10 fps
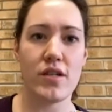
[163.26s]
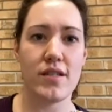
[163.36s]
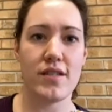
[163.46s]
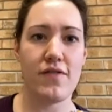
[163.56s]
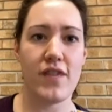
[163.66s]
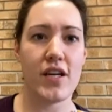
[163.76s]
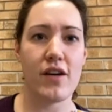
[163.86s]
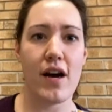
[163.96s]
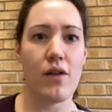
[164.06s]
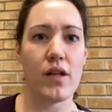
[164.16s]
as to figure
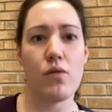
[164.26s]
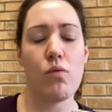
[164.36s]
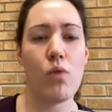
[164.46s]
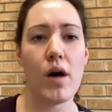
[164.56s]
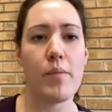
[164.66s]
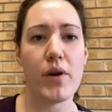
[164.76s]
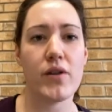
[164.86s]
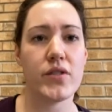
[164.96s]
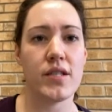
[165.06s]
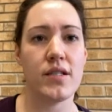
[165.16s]
out like what
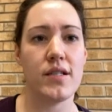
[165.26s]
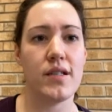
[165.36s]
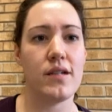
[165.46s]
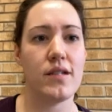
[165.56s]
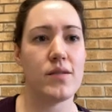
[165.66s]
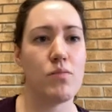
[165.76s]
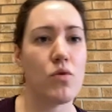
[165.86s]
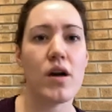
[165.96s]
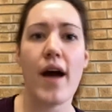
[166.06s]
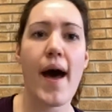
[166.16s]
person is
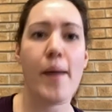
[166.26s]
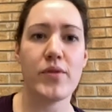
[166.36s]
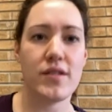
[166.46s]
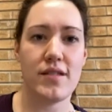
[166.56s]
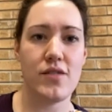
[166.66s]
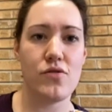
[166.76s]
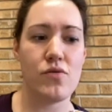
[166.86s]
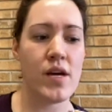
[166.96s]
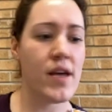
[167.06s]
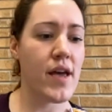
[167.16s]
more apt to
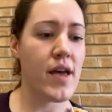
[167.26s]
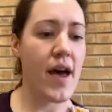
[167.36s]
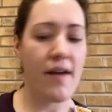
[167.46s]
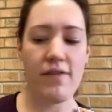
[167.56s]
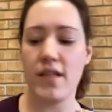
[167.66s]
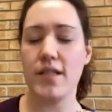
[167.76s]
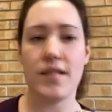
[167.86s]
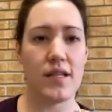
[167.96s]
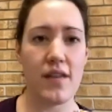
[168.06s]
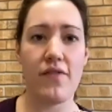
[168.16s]
have these
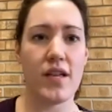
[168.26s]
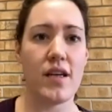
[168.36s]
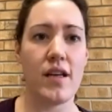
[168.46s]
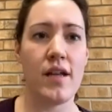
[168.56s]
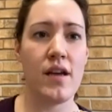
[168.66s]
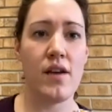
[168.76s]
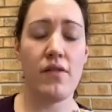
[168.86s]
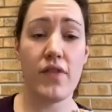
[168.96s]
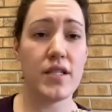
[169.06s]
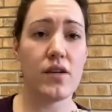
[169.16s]
significant
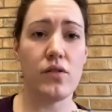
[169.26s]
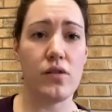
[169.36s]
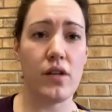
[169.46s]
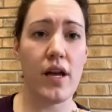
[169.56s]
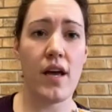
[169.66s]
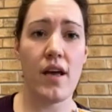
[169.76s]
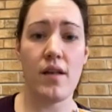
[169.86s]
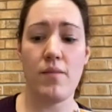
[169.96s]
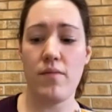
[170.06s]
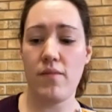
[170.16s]
physical
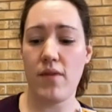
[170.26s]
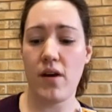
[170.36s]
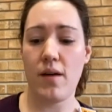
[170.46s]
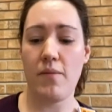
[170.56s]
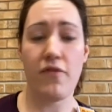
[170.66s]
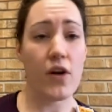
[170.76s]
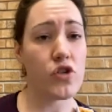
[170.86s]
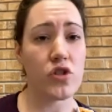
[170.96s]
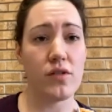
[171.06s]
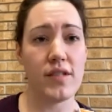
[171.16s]
and um,
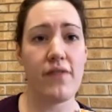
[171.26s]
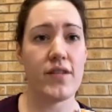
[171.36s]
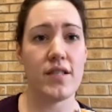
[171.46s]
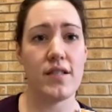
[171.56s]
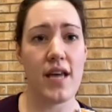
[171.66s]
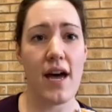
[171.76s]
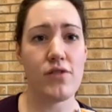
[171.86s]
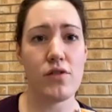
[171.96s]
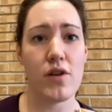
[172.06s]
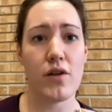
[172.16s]
functional deficits
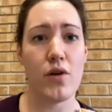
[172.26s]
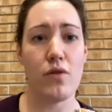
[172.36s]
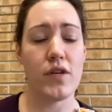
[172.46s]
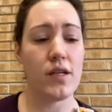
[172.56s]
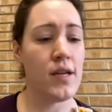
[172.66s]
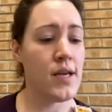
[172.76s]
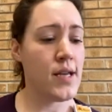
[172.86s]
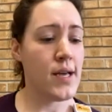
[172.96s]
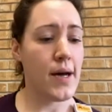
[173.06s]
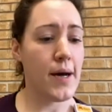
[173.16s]
after their COVID.
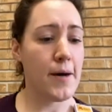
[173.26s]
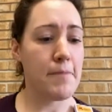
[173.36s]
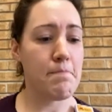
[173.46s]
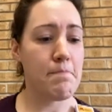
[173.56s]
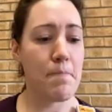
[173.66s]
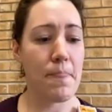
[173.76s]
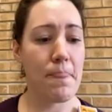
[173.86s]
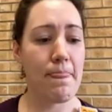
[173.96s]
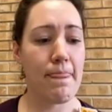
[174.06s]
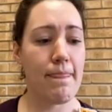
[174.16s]
Um,
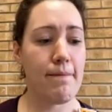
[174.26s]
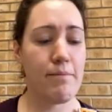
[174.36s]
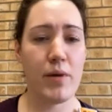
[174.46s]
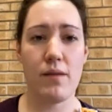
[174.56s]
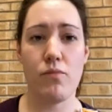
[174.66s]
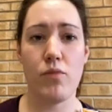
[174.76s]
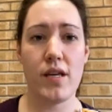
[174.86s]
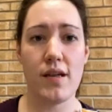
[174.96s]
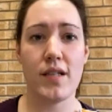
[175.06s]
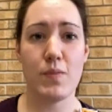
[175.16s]
but we
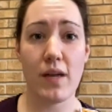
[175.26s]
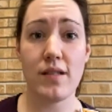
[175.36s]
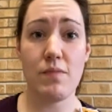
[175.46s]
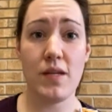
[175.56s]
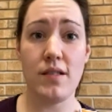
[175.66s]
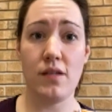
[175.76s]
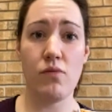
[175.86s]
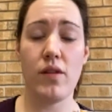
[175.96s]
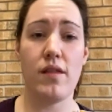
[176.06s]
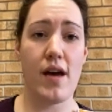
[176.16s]
can expect to be dealing
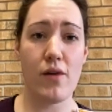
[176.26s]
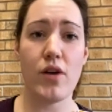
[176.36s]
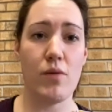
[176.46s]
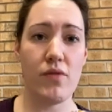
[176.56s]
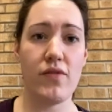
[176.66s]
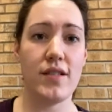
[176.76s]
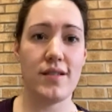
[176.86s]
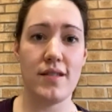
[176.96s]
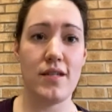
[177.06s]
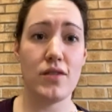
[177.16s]
with the outcome of this
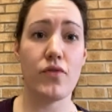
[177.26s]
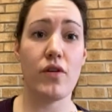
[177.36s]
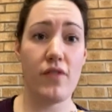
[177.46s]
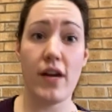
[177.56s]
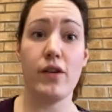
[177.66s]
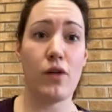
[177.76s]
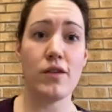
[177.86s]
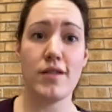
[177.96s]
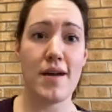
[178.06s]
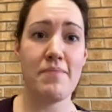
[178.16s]
disease for a very long
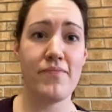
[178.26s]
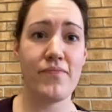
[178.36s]
time.